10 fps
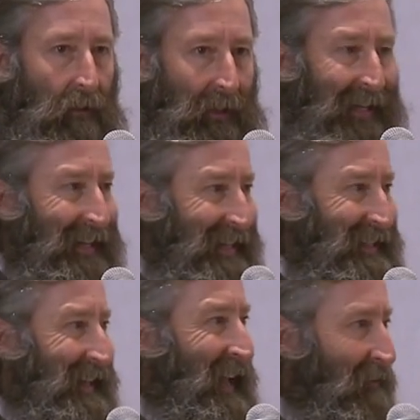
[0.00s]
It
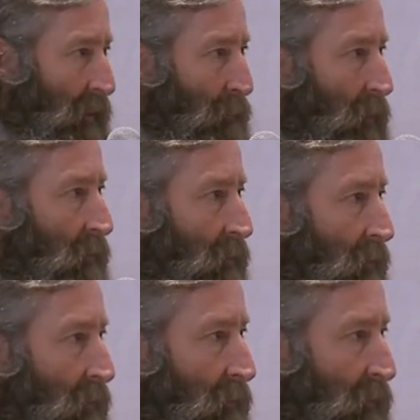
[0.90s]
is inevitable.
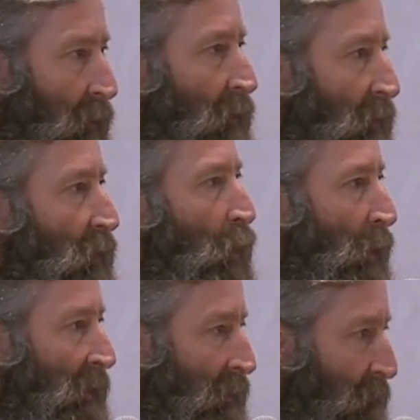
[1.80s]
There are
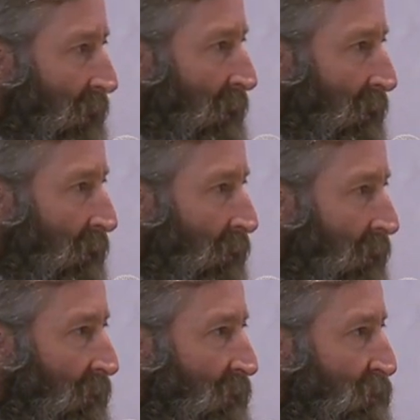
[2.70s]
going to be,
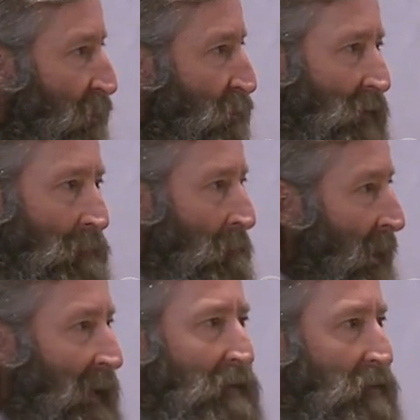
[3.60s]
unless there's some
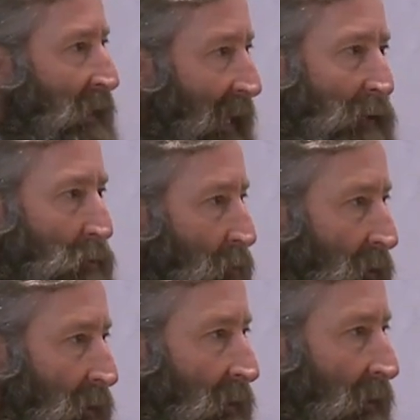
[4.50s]
mass
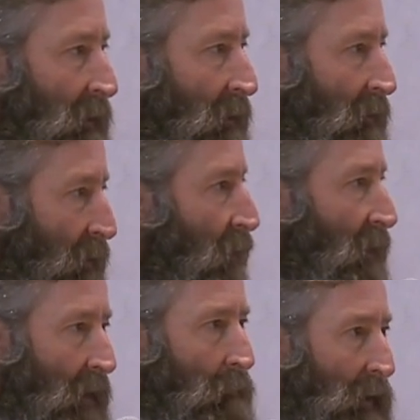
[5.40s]
casualty, there are
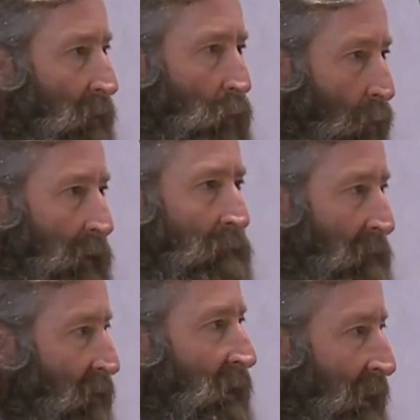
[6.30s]
going to be 20
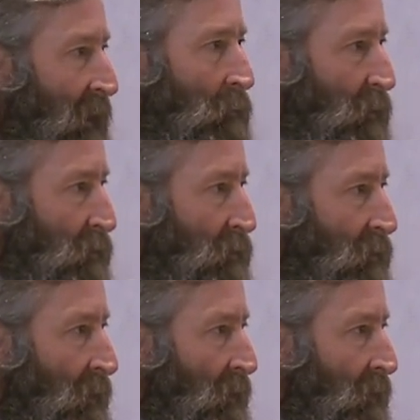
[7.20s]
million animals
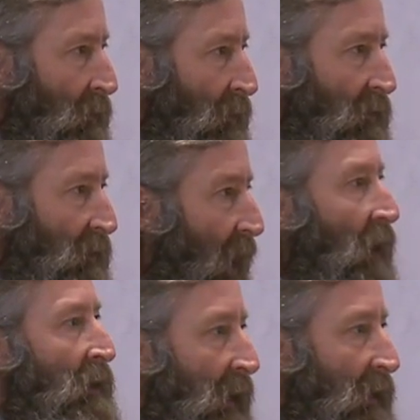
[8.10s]
that are
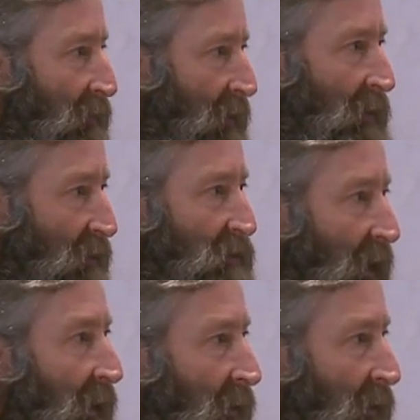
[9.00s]
non native in this
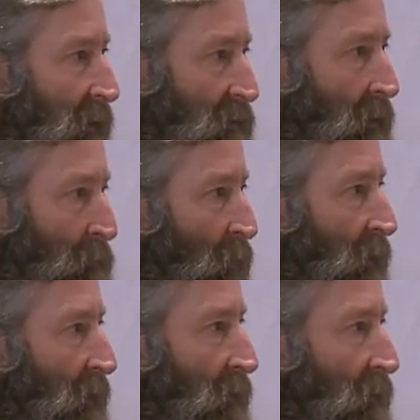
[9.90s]
state at some
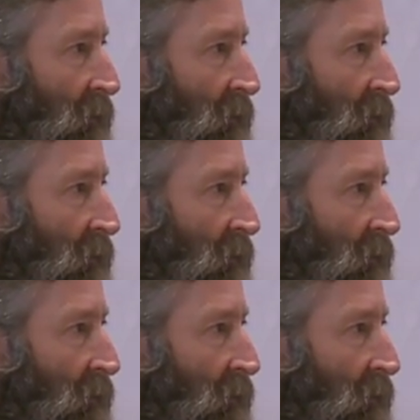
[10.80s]
point.